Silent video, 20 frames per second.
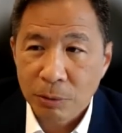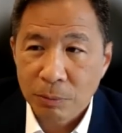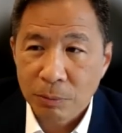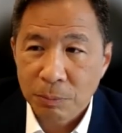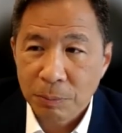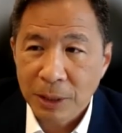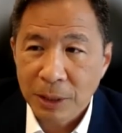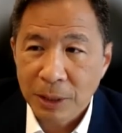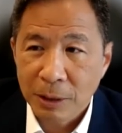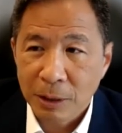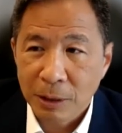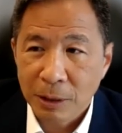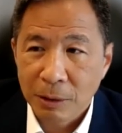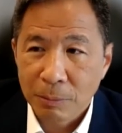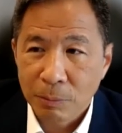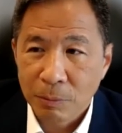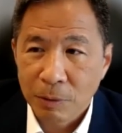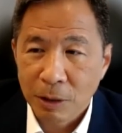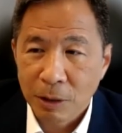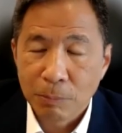being
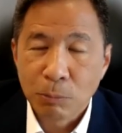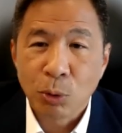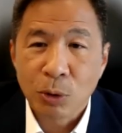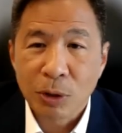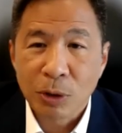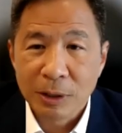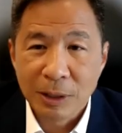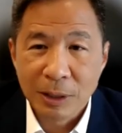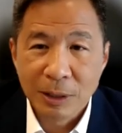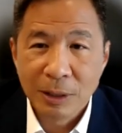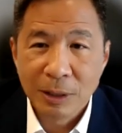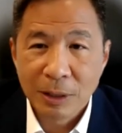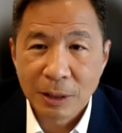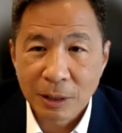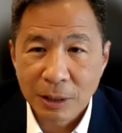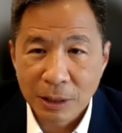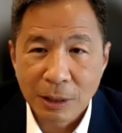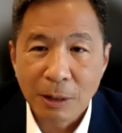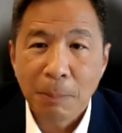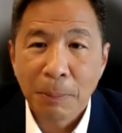a broker-dealer
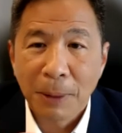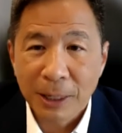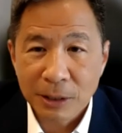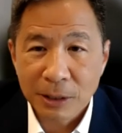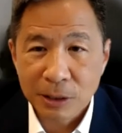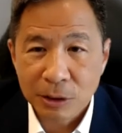in the past.